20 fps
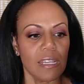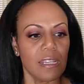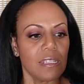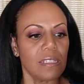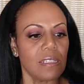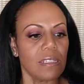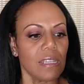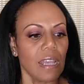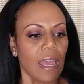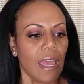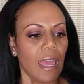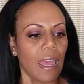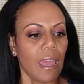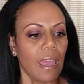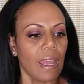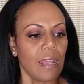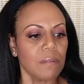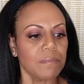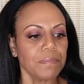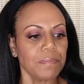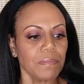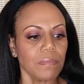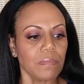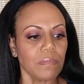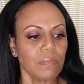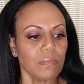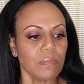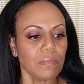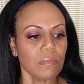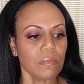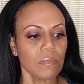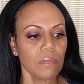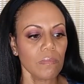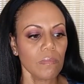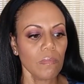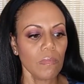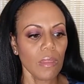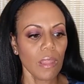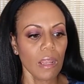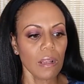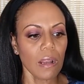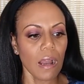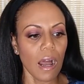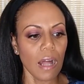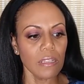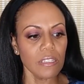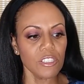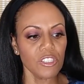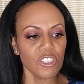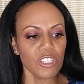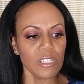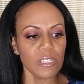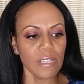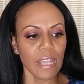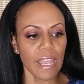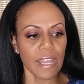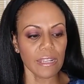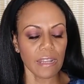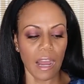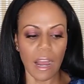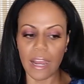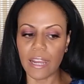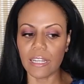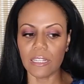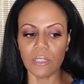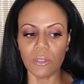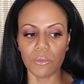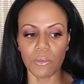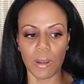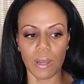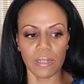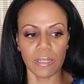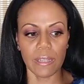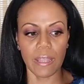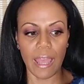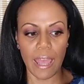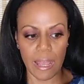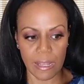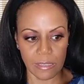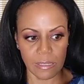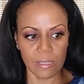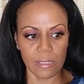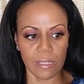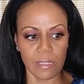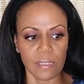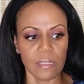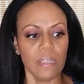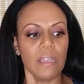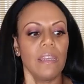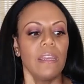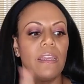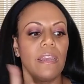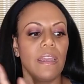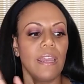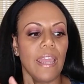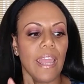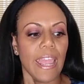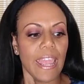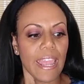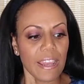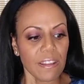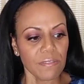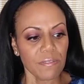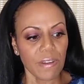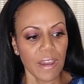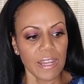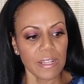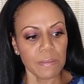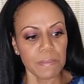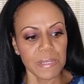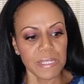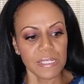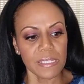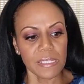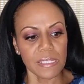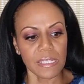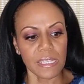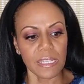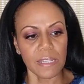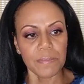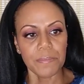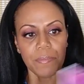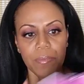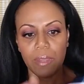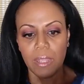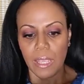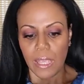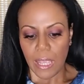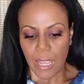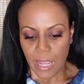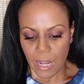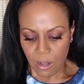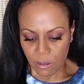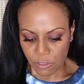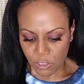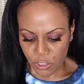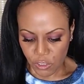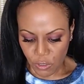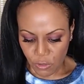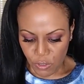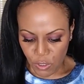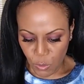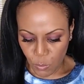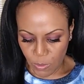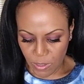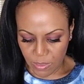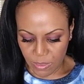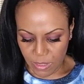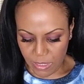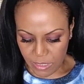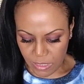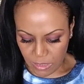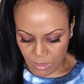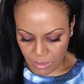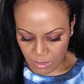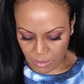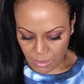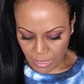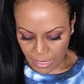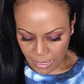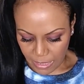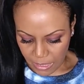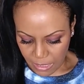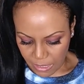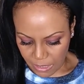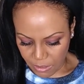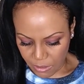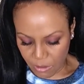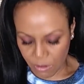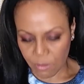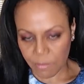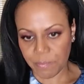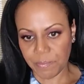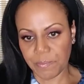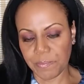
is a collagen and hyaluronic acid and vitamin C. And I'll show you what these look like here.